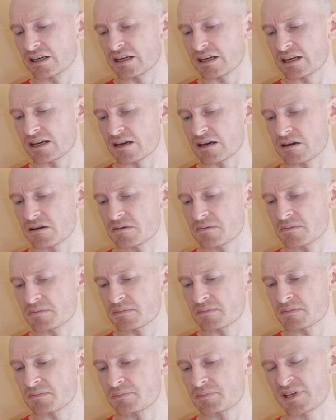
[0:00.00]
Um,
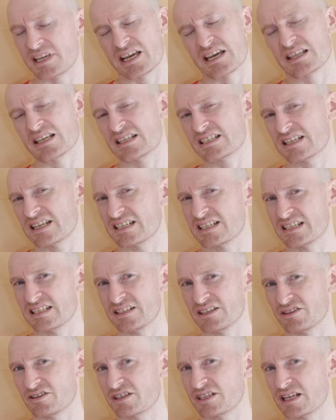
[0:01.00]
but yeah, this
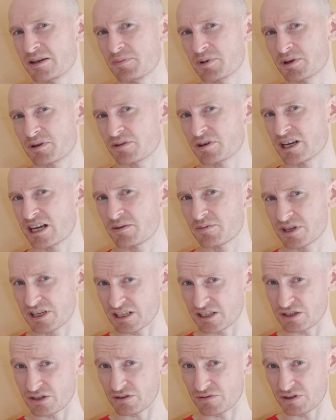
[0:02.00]
isn't your typical
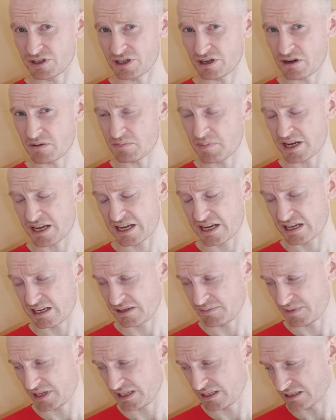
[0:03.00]
Cabernet Sauvignon by
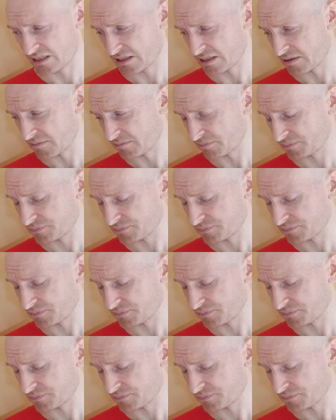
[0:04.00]
any means.